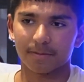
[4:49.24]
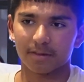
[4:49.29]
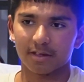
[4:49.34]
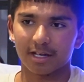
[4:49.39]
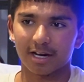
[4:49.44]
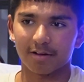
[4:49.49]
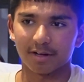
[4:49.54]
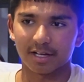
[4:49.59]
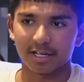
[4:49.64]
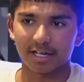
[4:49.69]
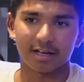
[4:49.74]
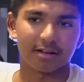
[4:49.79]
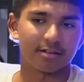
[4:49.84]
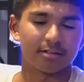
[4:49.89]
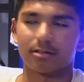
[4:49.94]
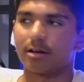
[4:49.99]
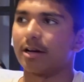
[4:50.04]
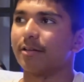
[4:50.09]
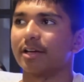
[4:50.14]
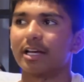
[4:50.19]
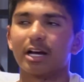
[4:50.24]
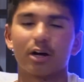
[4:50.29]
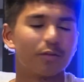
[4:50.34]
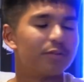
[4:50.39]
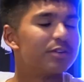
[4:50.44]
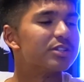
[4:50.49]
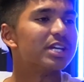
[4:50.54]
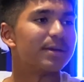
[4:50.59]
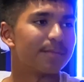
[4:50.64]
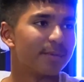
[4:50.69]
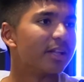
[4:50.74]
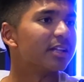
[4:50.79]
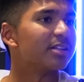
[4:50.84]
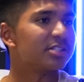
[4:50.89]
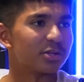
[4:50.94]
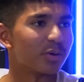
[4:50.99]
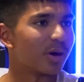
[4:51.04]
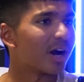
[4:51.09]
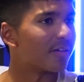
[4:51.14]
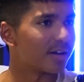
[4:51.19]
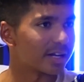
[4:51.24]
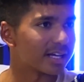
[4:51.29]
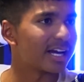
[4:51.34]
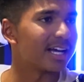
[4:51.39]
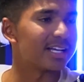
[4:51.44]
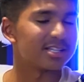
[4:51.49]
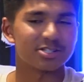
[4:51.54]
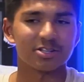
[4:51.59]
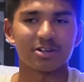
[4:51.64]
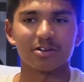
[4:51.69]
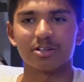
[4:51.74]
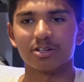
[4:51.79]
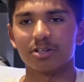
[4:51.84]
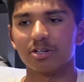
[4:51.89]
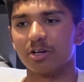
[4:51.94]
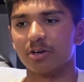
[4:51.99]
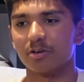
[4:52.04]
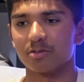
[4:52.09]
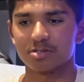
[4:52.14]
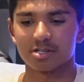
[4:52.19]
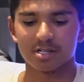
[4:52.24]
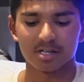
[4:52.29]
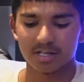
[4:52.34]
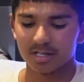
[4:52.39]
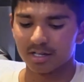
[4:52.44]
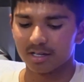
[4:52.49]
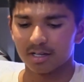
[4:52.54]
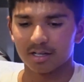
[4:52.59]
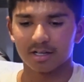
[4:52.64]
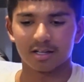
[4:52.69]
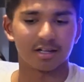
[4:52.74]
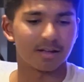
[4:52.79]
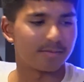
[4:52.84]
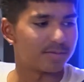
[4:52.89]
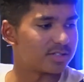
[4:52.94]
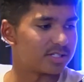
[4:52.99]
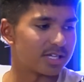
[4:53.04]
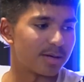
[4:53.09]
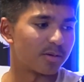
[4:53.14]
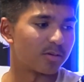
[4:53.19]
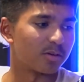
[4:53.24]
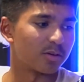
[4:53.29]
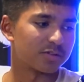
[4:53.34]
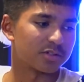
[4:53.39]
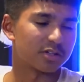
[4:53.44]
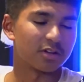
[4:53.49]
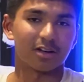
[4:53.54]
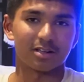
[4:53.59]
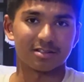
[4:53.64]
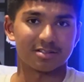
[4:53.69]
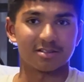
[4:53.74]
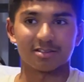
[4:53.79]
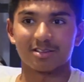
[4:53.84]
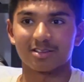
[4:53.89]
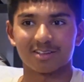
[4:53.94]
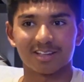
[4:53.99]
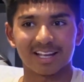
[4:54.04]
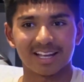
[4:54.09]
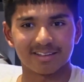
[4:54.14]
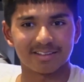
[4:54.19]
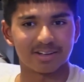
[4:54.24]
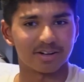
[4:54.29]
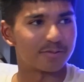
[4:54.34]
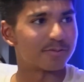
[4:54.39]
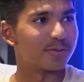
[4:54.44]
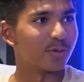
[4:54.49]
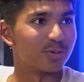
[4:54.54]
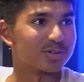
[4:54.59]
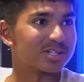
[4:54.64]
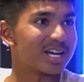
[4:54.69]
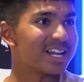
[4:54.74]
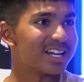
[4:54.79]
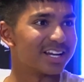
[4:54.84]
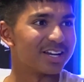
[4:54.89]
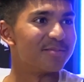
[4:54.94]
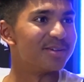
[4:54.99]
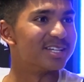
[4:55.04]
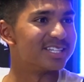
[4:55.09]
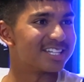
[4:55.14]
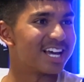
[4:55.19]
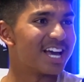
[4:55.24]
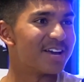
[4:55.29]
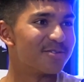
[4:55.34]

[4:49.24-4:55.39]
Harry Kane, obviously, but still Harry Kane's 30 goals. And these Demirovic guys, 14 in the mid-table.